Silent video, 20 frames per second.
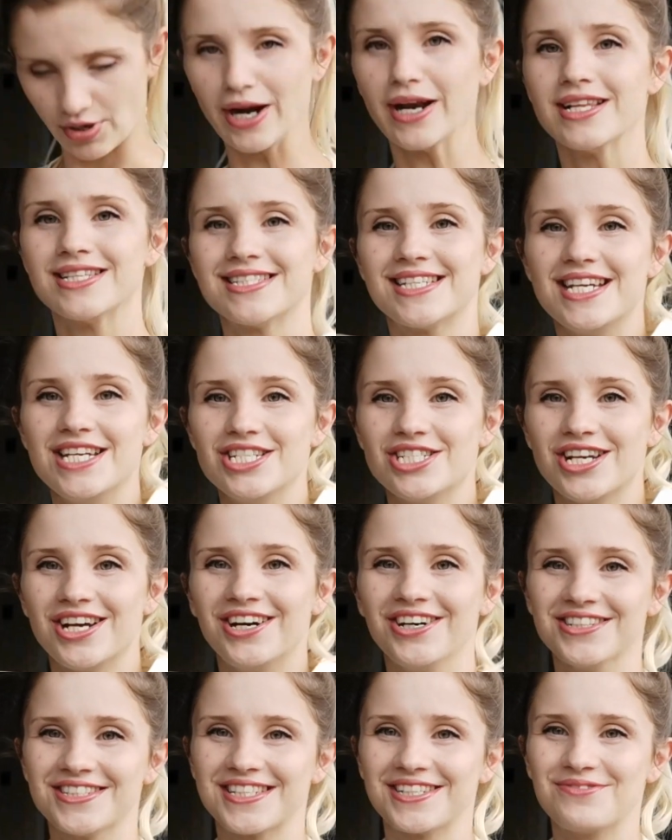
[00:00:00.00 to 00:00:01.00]
Brandon's t-shirt
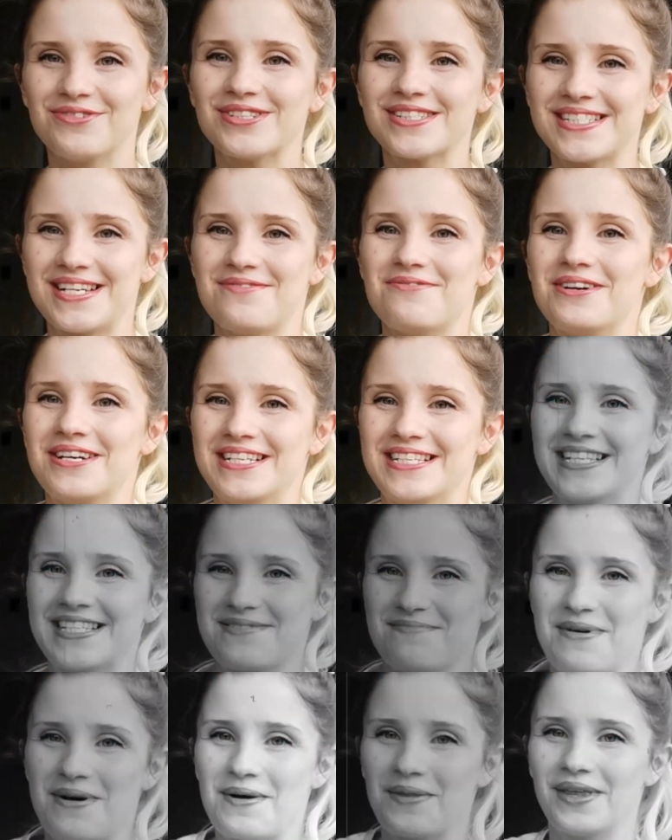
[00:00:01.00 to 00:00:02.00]
on, so we'll see what he says
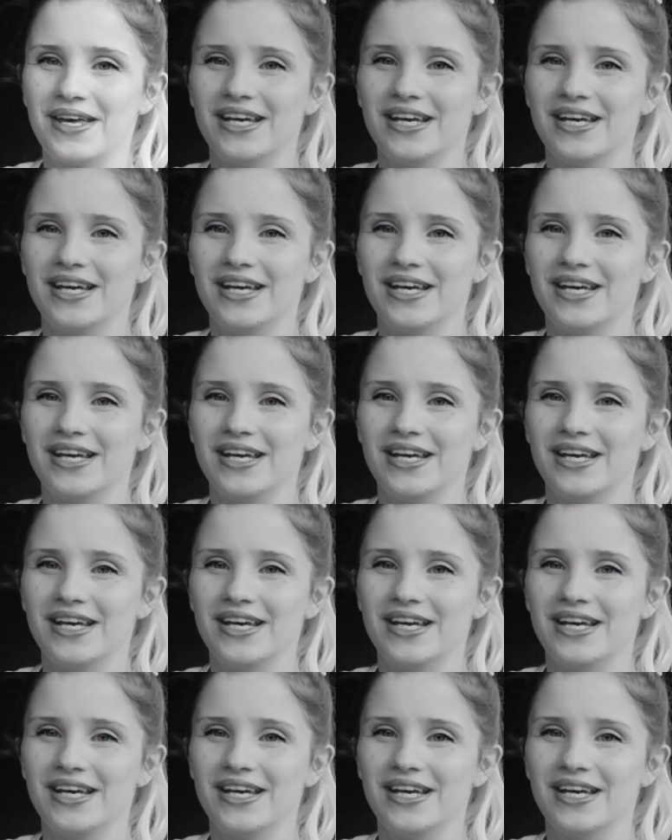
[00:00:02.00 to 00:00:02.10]
about